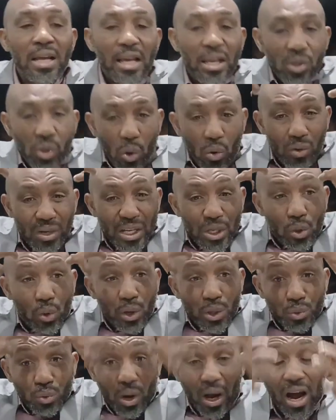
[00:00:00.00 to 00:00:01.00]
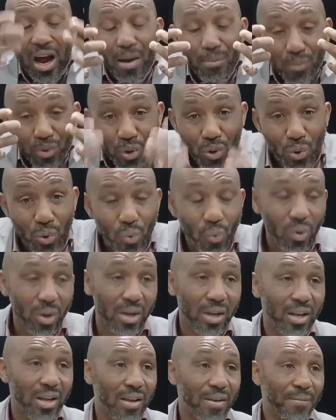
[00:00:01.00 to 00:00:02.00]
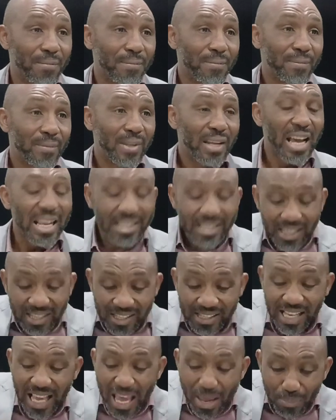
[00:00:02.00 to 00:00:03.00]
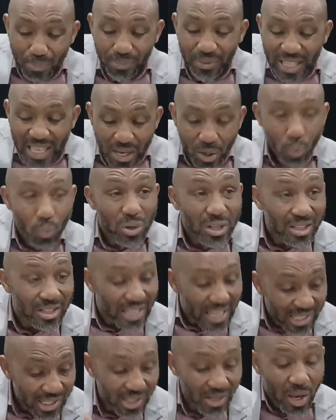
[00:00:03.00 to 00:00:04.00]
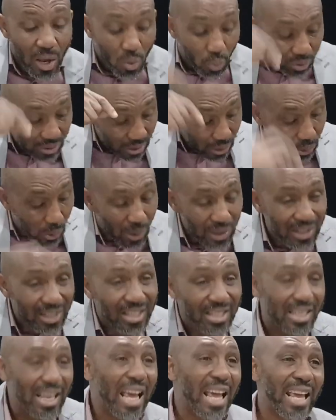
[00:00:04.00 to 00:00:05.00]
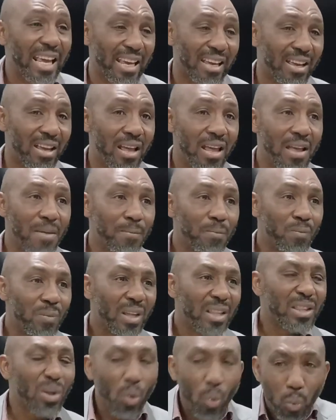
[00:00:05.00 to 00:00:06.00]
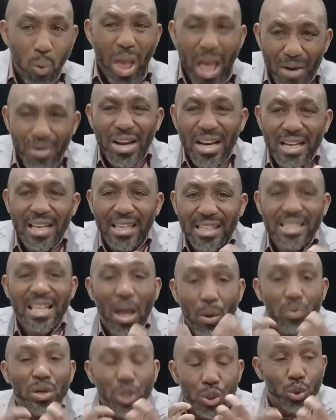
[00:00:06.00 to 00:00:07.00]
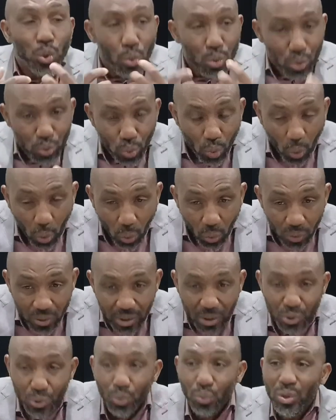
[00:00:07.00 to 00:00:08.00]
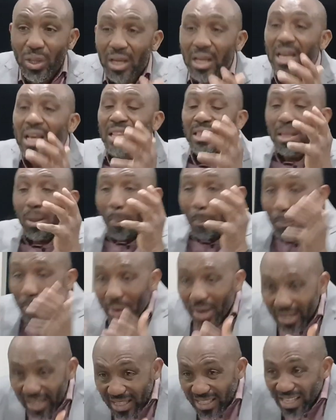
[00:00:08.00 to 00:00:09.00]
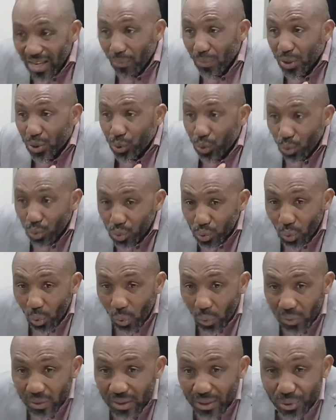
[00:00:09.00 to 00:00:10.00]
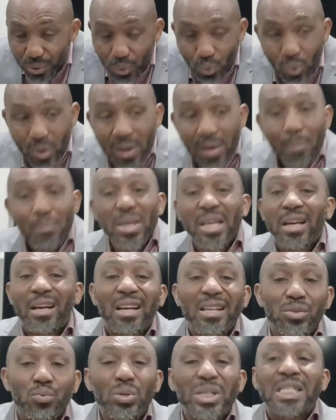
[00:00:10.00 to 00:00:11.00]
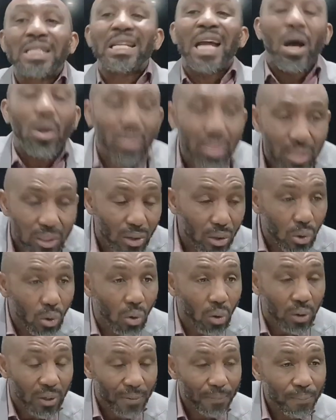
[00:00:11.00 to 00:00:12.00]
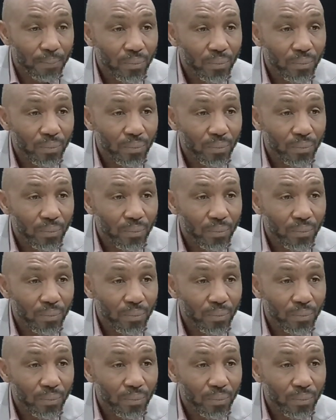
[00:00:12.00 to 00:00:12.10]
is only going to harm you. It's the same thing with this, what the Lord is saying. The weariness that we choose to hold on to, the burdens that we choose to hold on to, because we doubt the Lord,